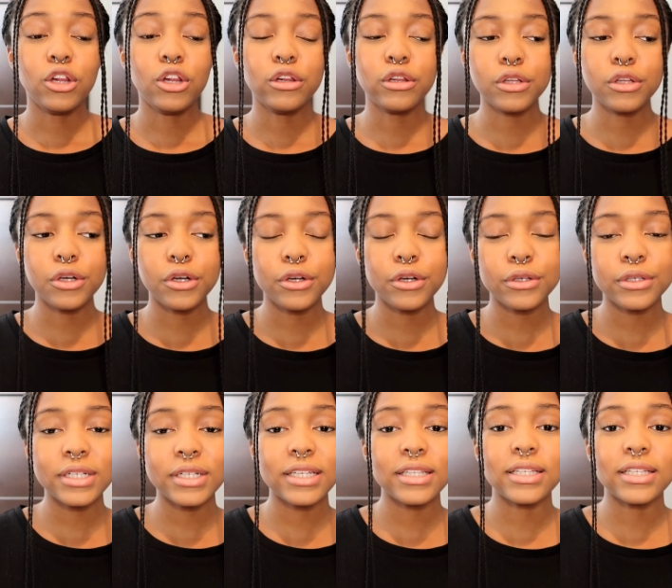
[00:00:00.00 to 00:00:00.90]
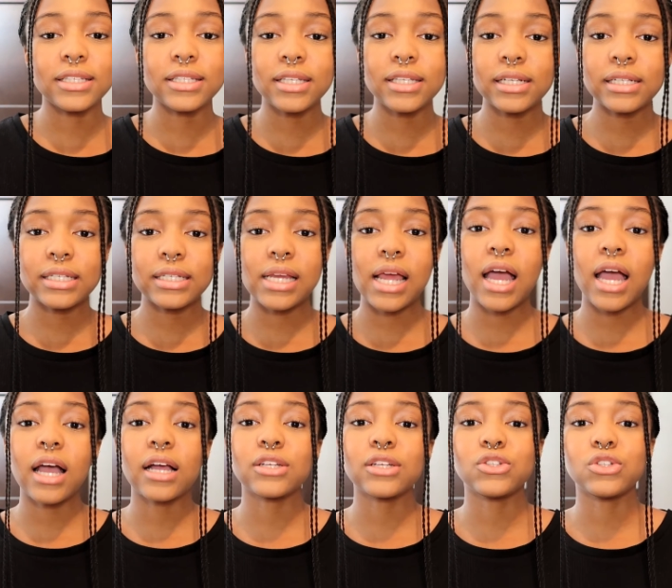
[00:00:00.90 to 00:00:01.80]
learn the
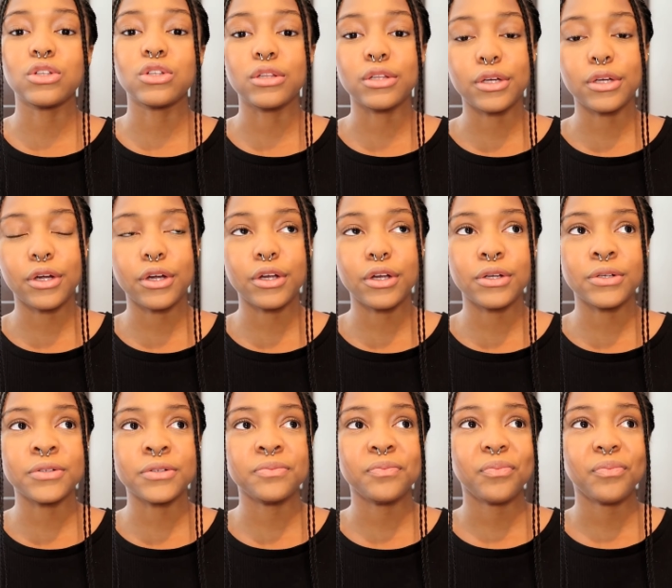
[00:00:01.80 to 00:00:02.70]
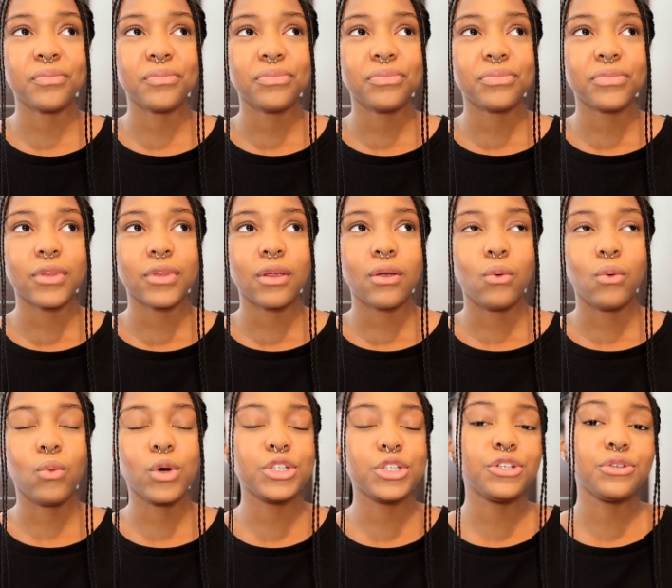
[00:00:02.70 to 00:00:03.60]
syntax, learn
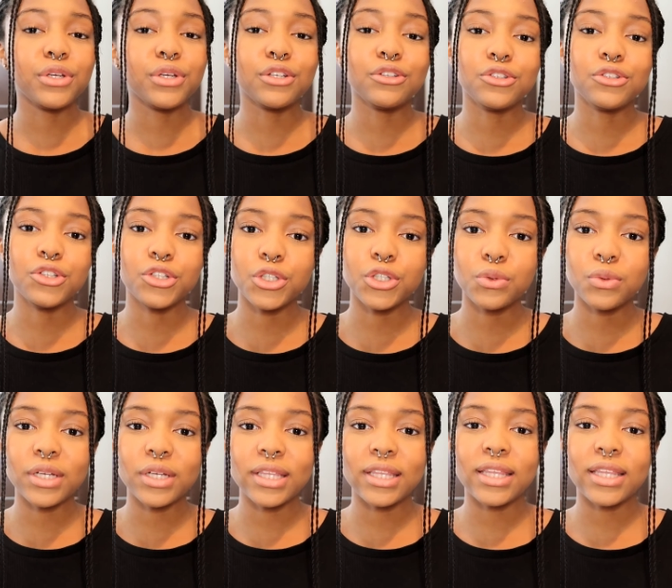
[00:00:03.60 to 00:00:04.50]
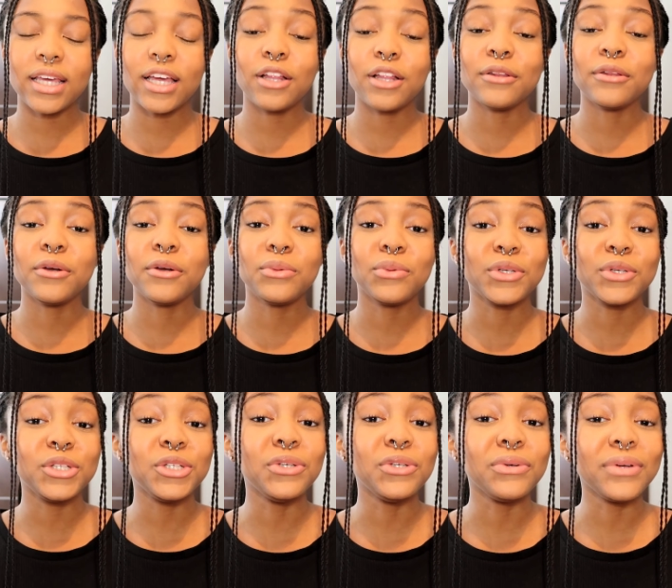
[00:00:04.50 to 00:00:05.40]
what you can do with it, learn
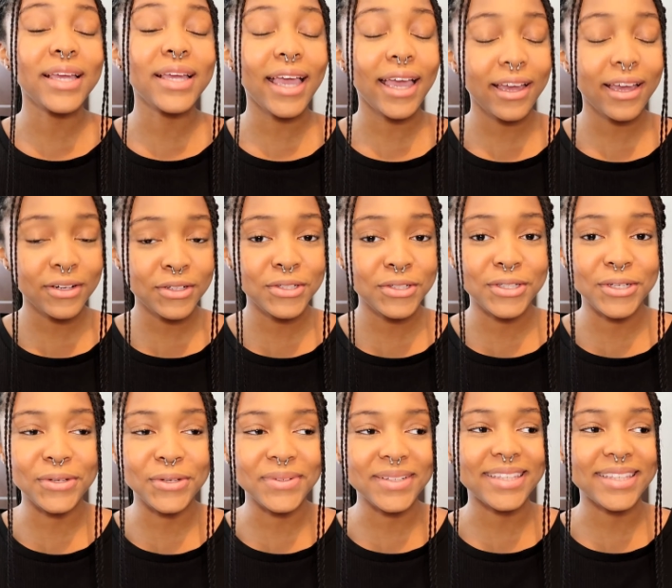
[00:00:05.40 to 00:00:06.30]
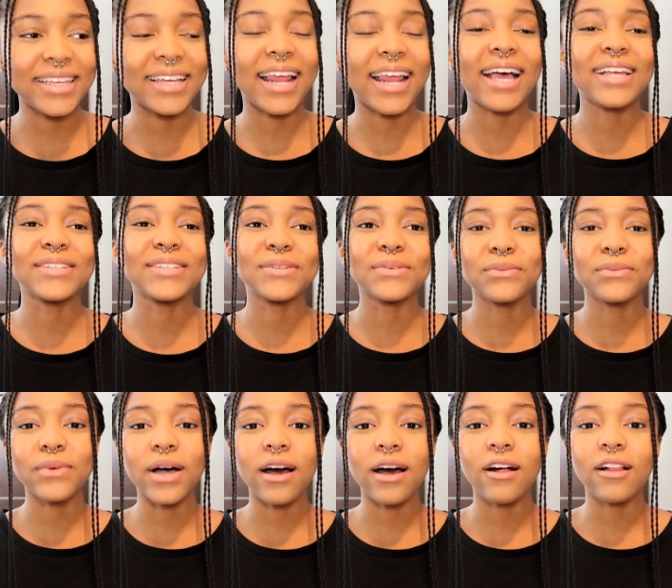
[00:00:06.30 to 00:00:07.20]
what you can't do with it as
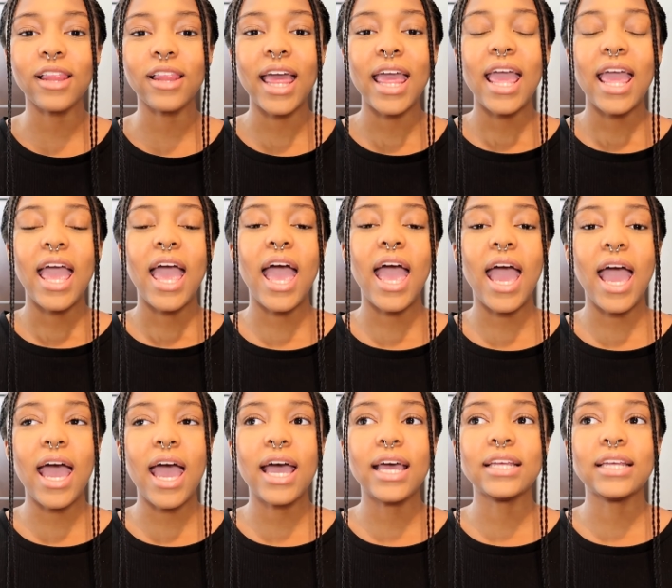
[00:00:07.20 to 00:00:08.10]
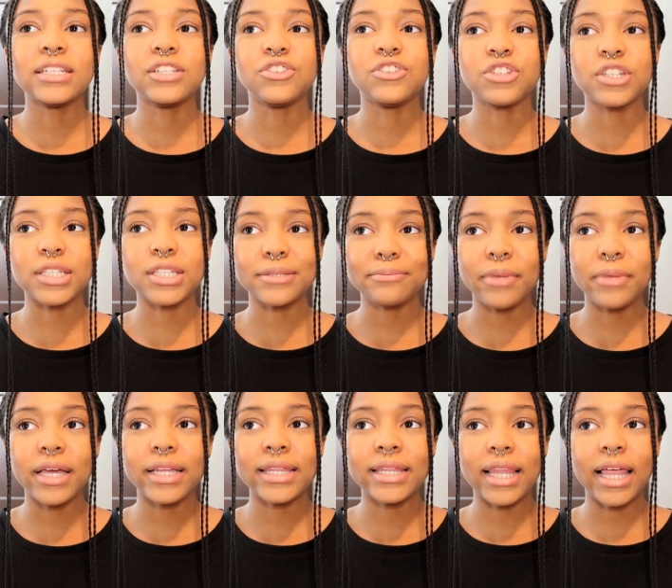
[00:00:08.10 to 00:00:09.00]
well, and just
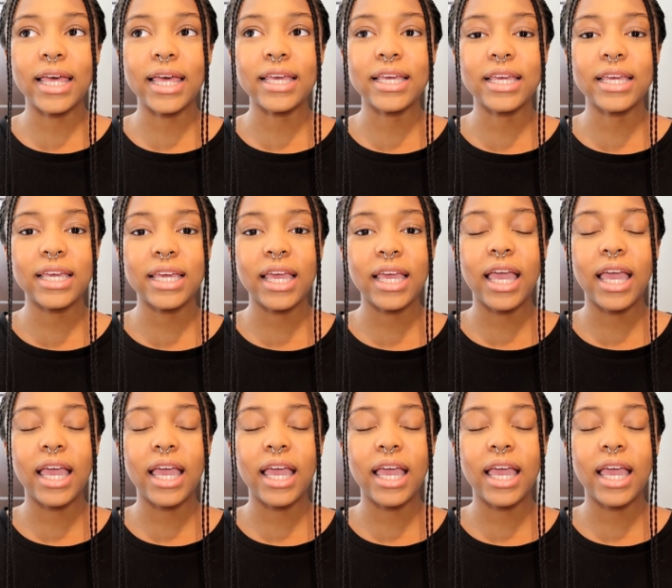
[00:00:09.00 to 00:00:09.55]
spend like